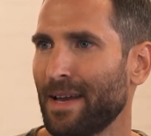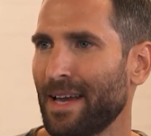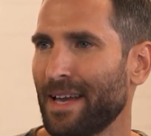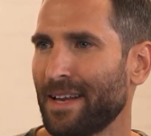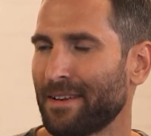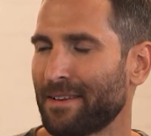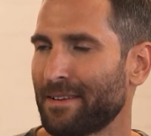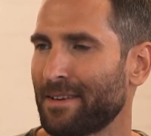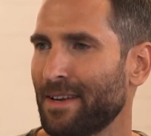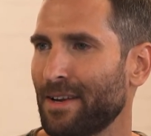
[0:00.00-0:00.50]

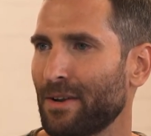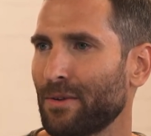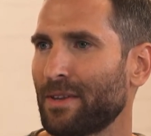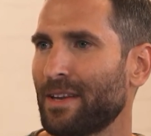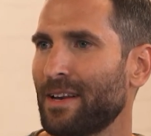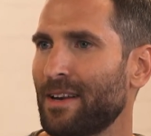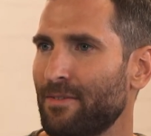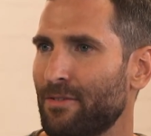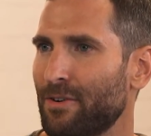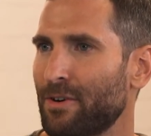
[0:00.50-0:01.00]
And
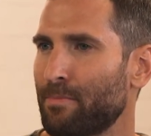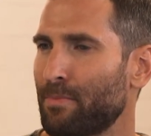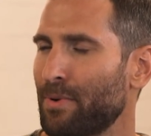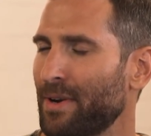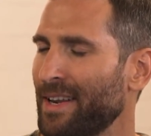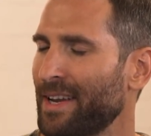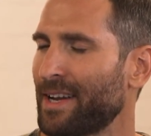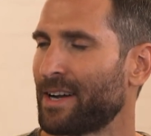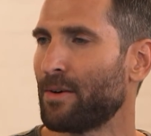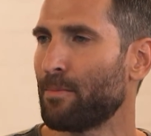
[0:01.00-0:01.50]
deliver
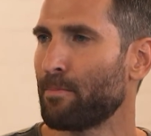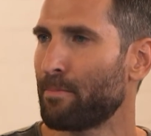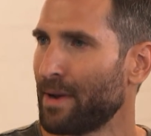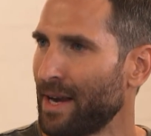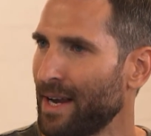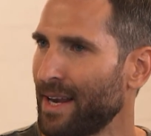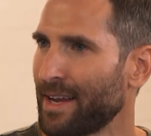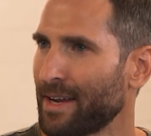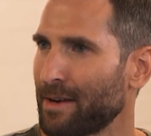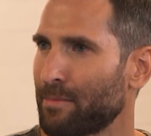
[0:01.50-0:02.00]
pretty
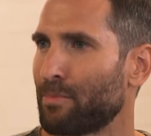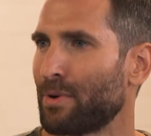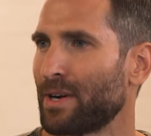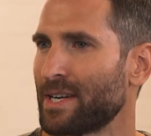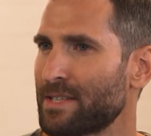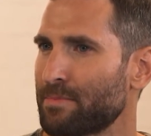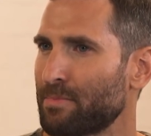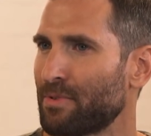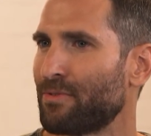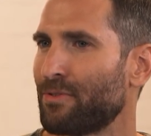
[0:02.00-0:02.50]
compelling
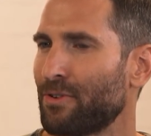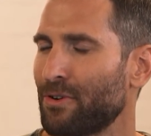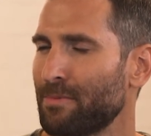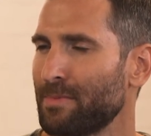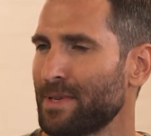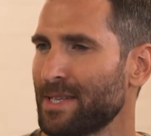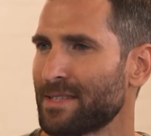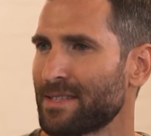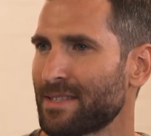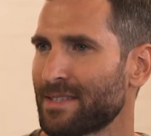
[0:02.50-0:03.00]
price
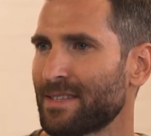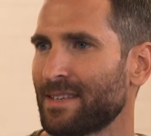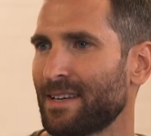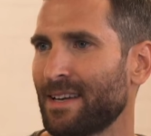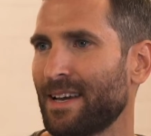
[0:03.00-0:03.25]
performance,